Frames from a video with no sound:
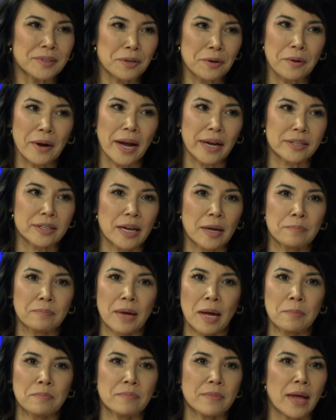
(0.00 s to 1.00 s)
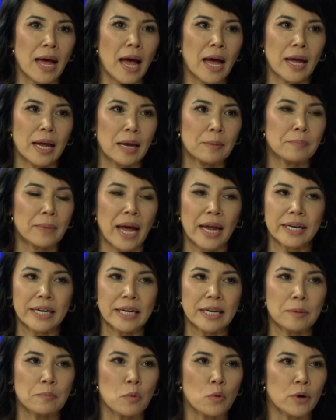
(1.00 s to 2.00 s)
Correct. I'm not
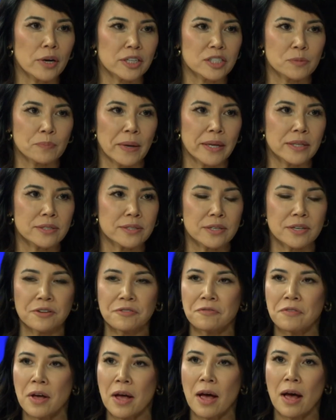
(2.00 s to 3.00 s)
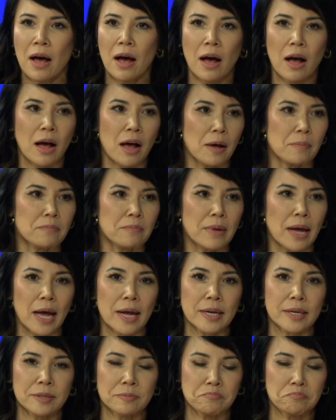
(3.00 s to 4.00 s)
any more expensive.
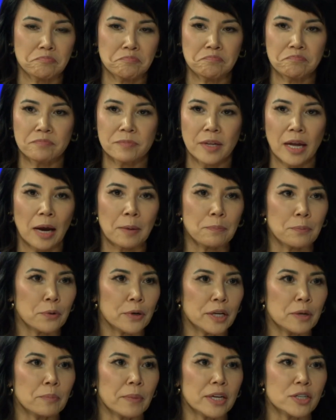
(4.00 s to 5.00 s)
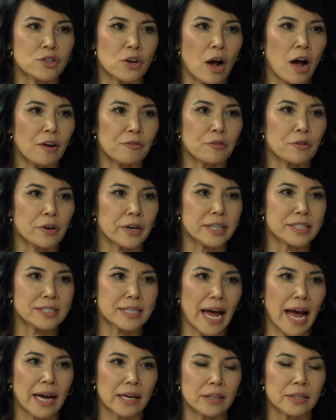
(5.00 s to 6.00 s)
I pretty much offer
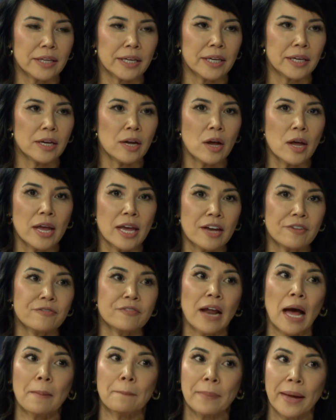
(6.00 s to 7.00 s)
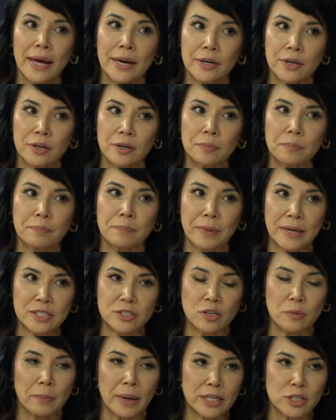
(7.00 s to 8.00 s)
exactly, if not better,
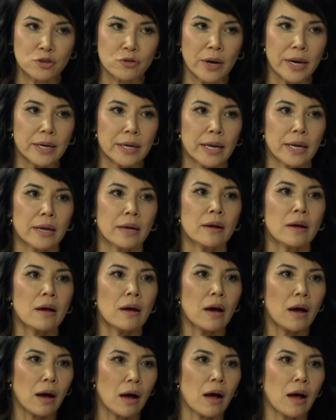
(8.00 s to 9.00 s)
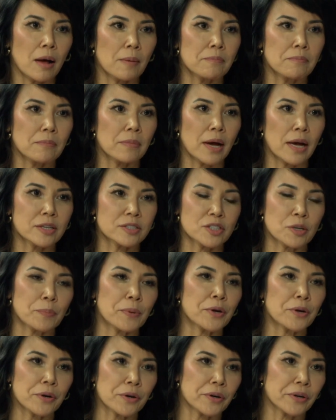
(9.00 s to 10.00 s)
based on my training, a
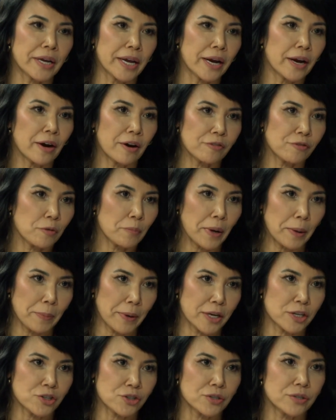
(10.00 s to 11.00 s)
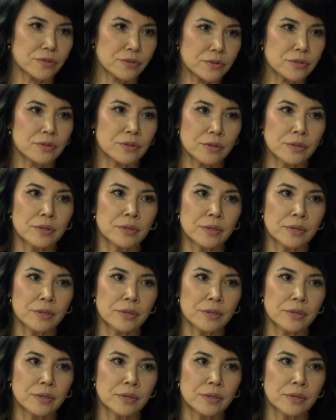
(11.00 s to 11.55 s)
superior care for my patients.